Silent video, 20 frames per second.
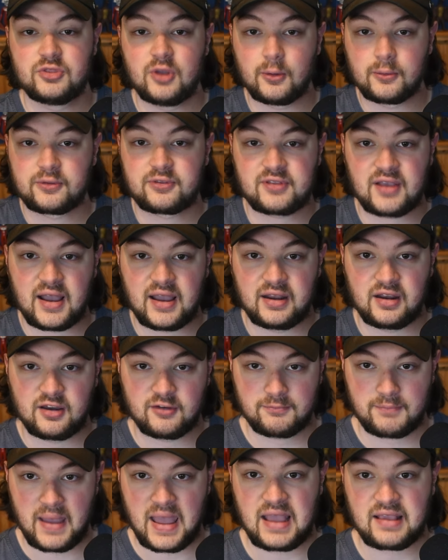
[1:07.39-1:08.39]
no sign
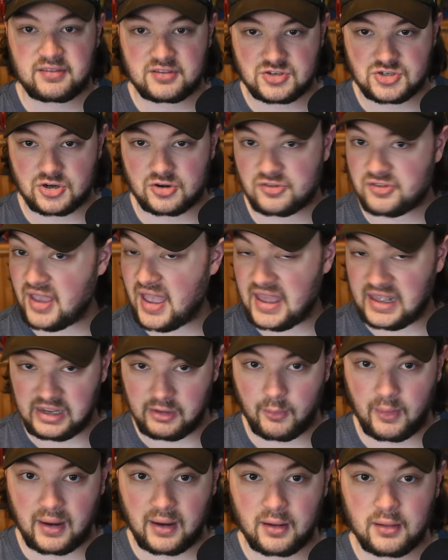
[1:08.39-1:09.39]
of passengers
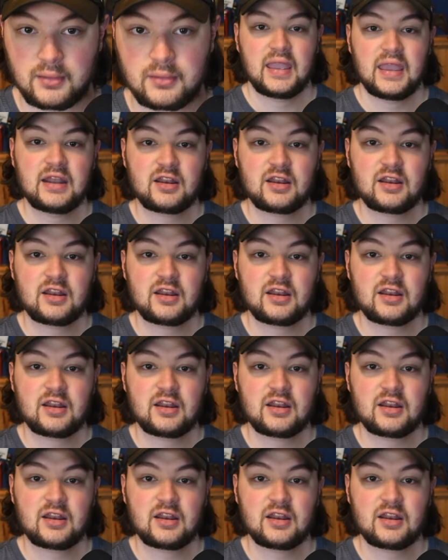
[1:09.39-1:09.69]
anywhere.